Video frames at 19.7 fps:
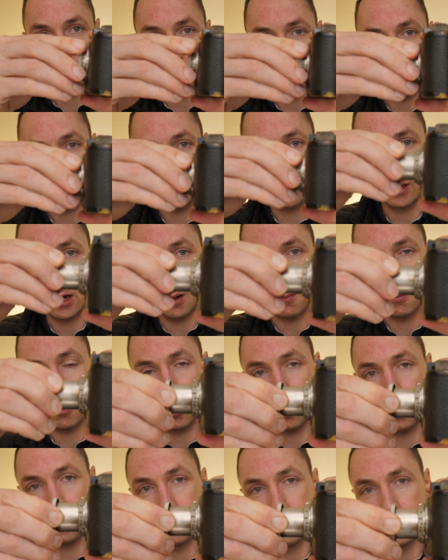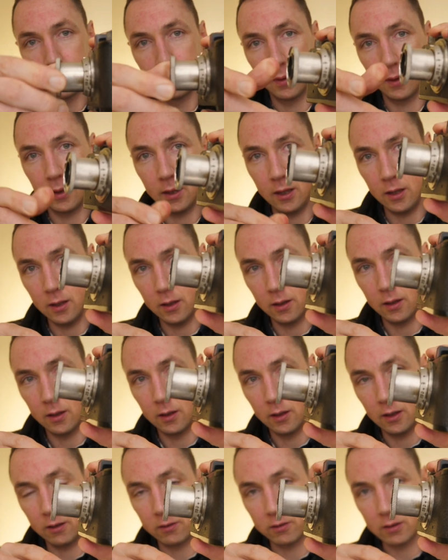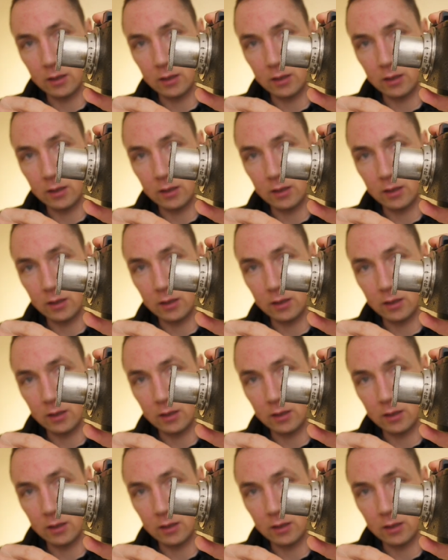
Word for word: The Leica Elmar is